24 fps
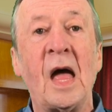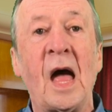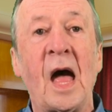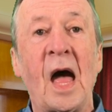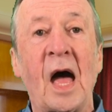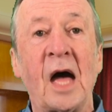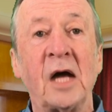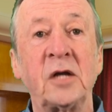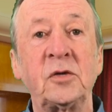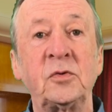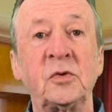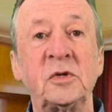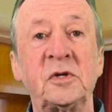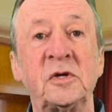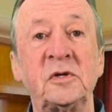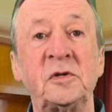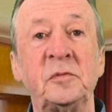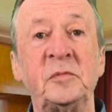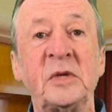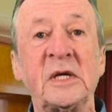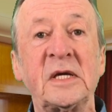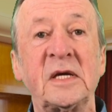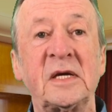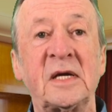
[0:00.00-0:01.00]
Edward had
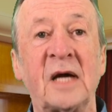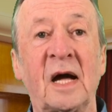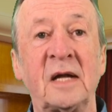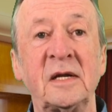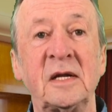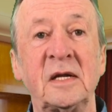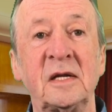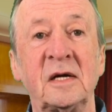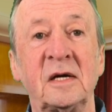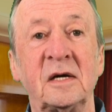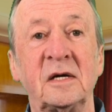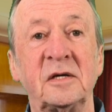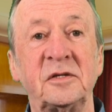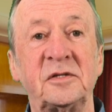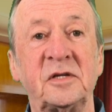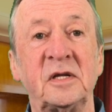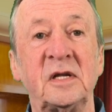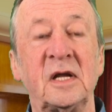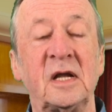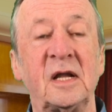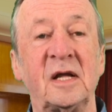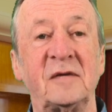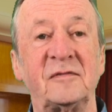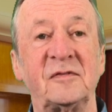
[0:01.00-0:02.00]
been canonised in
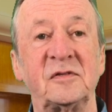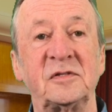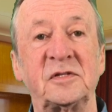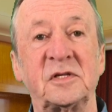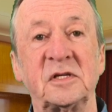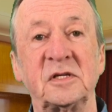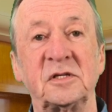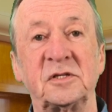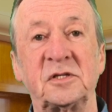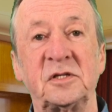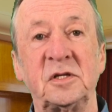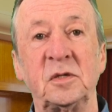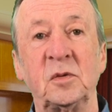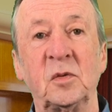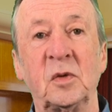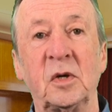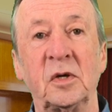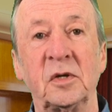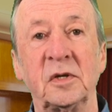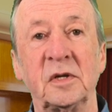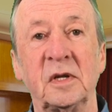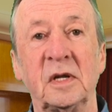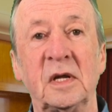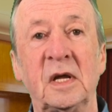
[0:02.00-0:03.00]

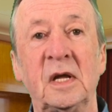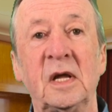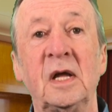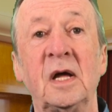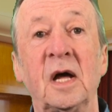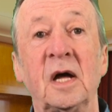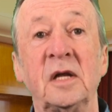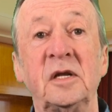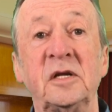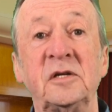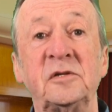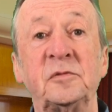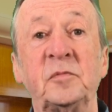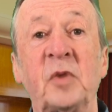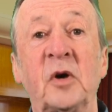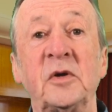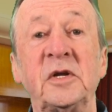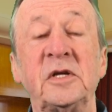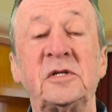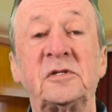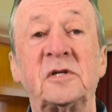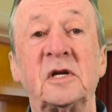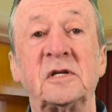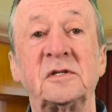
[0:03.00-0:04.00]
1161 and his
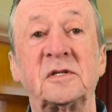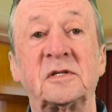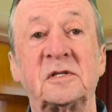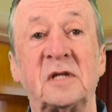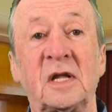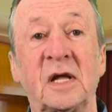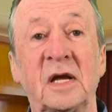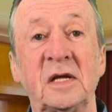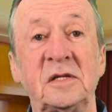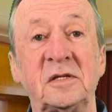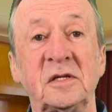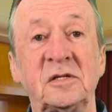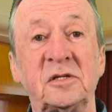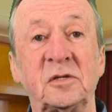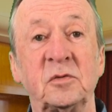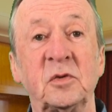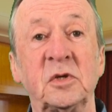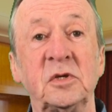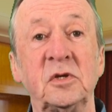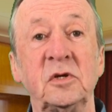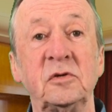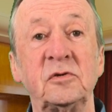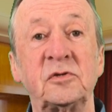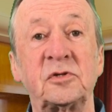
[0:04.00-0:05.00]
body translated to a
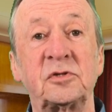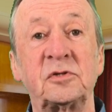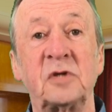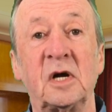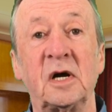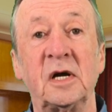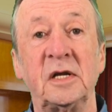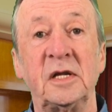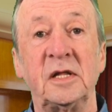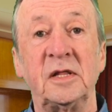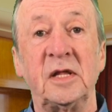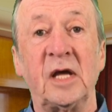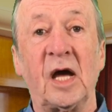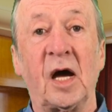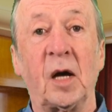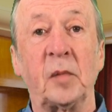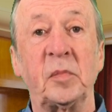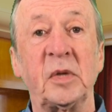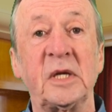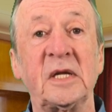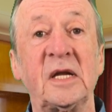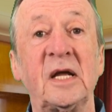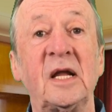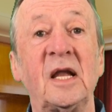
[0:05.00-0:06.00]
new shrine in the
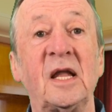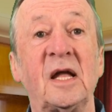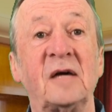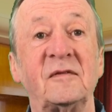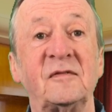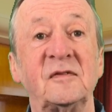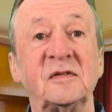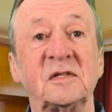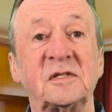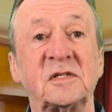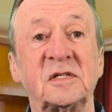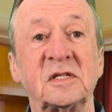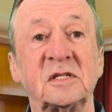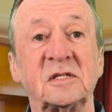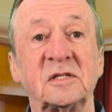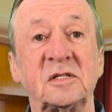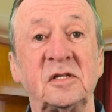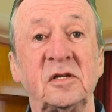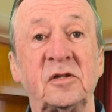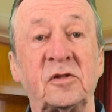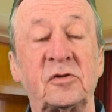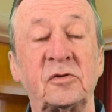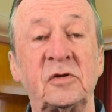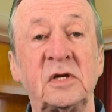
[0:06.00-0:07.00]
Abbey in
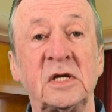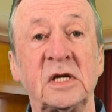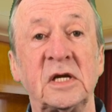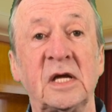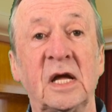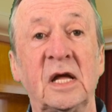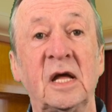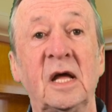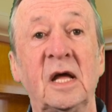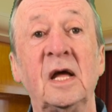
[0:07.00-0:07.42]
1163